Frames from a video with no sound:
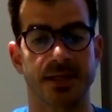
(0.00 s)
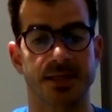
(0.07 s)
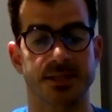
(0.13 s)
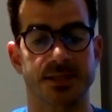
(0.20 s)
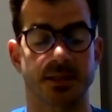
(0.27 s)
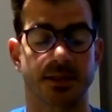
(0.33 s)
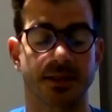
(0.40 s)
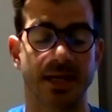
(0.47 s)

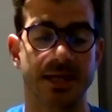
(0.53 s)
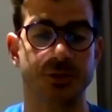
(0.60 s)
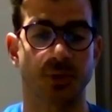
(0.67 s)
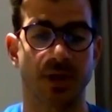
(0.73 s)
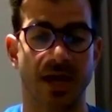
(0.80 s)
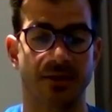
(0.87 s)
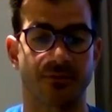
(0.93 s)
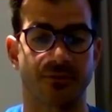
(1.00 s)
because yes,
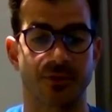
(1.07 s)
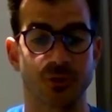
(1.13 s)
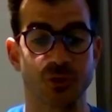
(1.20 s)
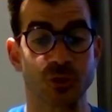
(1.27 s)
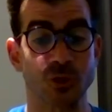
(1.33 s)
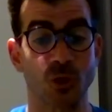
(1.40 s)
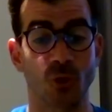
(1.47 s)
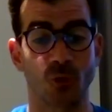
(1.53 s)
we have
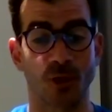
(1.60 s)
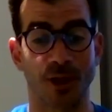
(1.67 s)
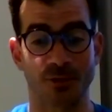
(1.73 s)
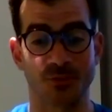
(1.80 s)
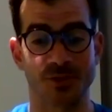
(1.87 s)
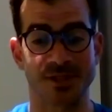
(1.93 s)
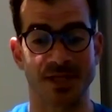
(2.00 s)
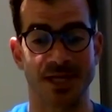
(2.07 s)
soul, I
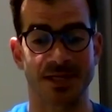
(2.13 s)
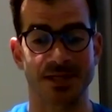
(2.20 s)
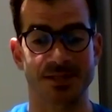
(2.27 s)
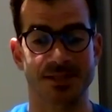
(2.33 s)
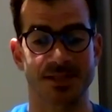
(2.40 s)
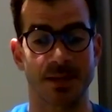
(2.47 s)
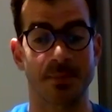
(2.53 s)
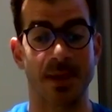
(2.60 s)
would say,
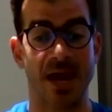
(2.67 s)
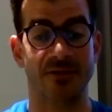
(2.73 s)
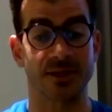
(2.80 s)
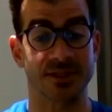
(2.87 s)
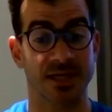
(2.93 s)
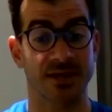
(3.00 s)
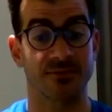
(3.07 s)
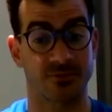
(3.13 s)
because some
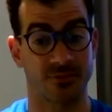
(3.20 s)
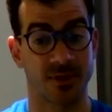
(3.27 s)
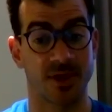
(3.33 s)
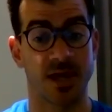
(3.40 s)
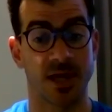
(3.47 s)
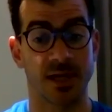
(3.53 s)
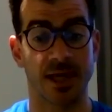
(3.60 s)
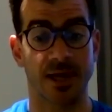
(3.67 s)
athletes have
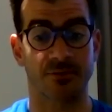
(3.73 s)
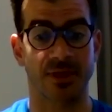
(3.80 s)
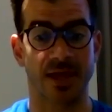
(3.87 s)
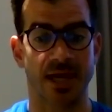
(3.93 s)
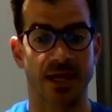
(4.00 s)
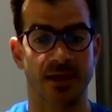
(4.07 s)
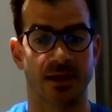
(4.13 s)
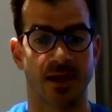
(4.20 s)
a lot of
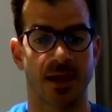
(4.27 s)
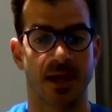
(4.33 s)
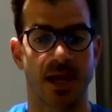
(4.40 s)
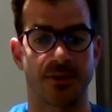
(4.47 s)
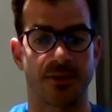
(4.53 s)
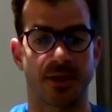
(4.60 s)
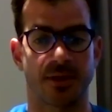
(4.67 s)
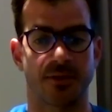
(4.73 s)
that
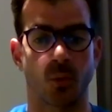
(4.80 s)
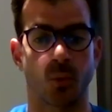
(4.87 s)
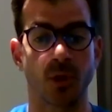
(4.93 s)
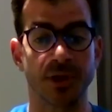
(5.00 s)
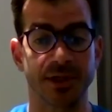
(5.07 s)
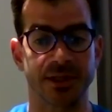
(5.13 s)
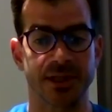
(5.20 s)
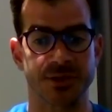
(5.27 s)
and the
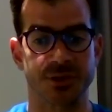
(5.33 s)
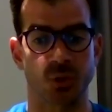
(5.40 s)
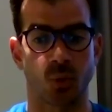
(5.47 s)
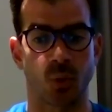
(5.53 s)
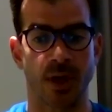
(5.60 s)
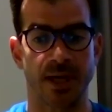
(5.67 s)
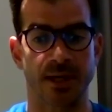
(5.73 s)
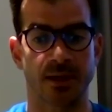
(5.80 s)
willingness
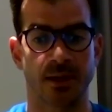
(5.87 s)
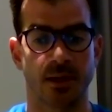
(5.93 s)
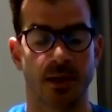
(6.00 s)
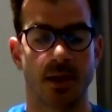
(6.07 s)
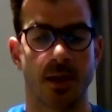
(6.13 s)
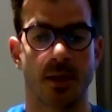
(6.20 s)
to win.